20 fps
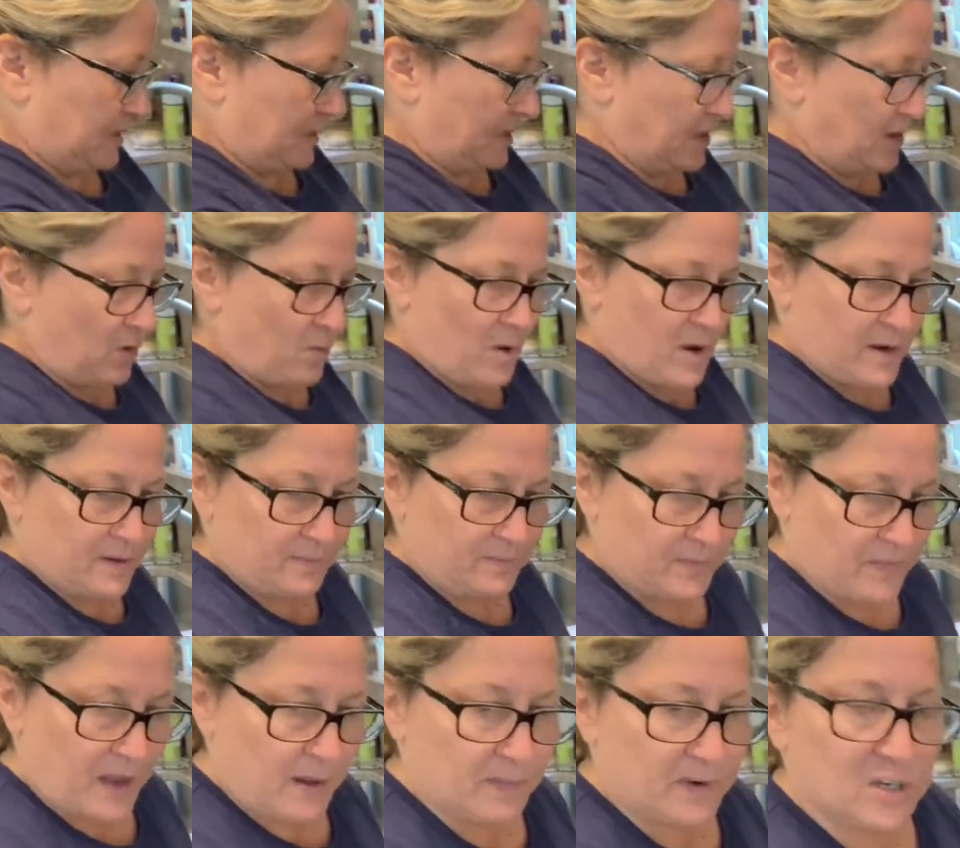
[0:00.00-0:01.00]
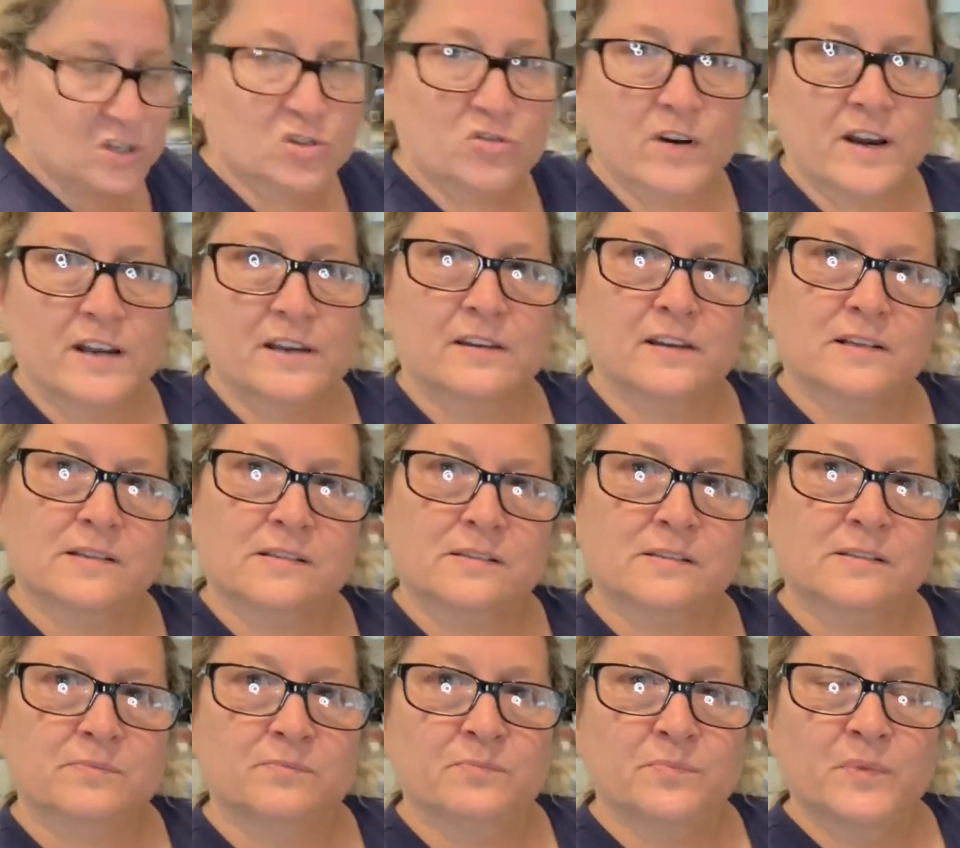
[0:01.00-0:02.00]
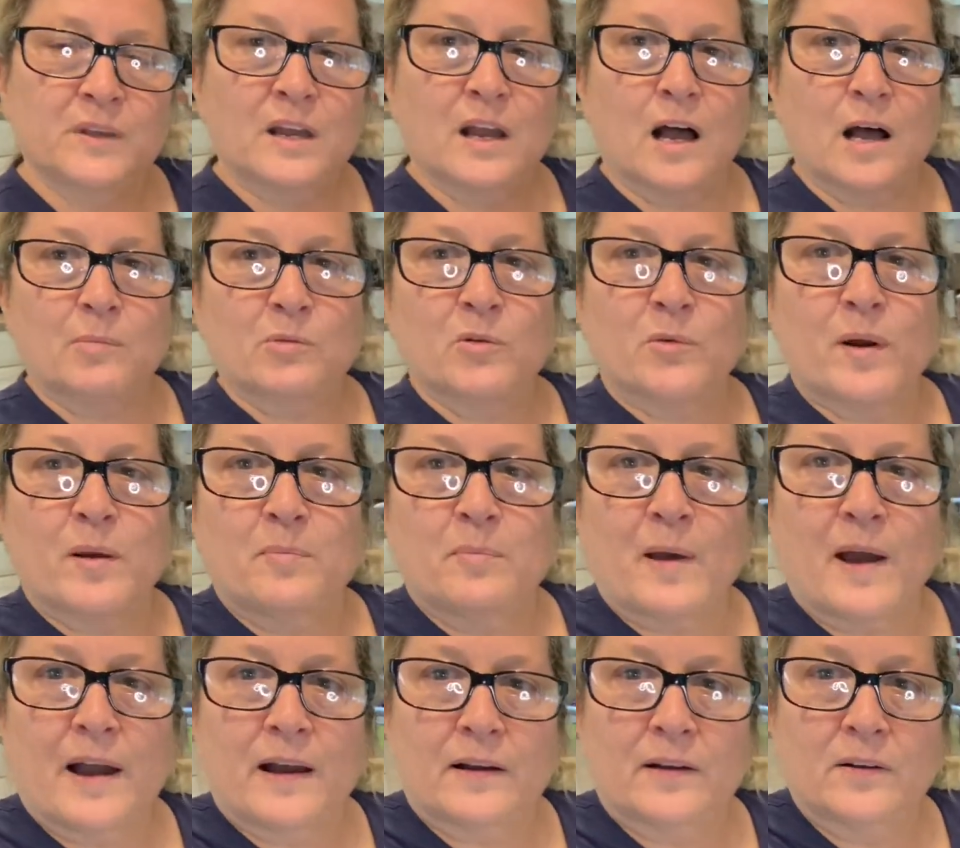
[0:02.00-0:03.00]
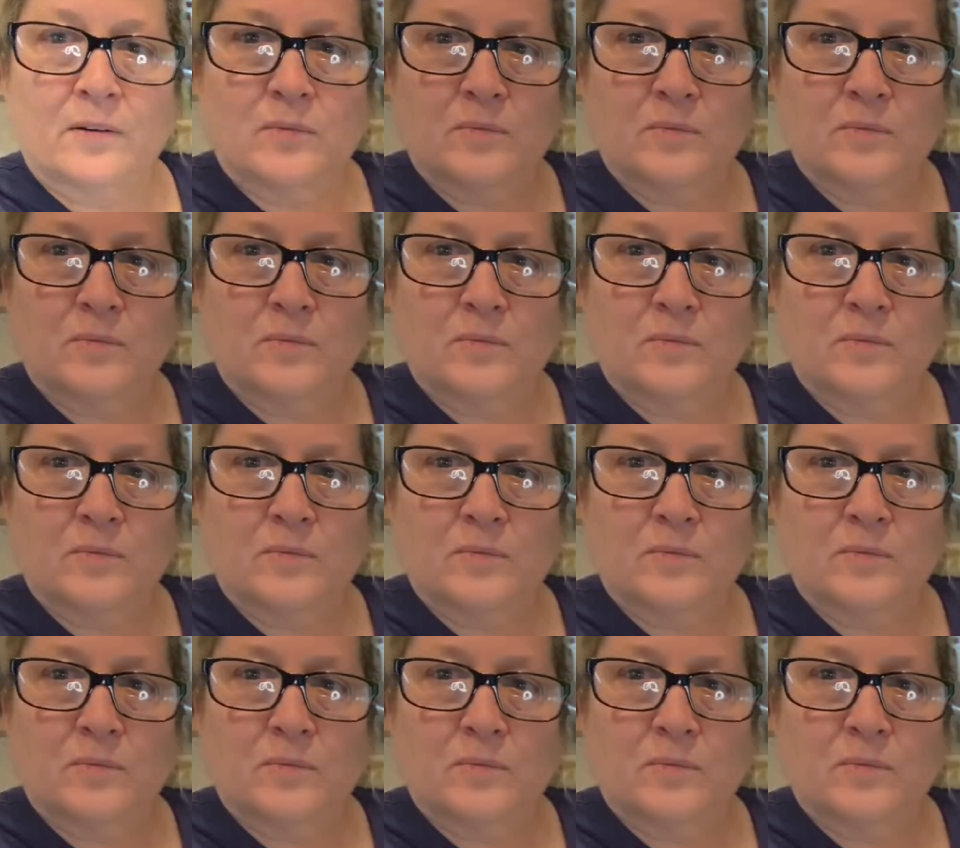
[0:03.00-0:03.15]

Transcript: You know what? I'm gonna drain this. I'll be right back.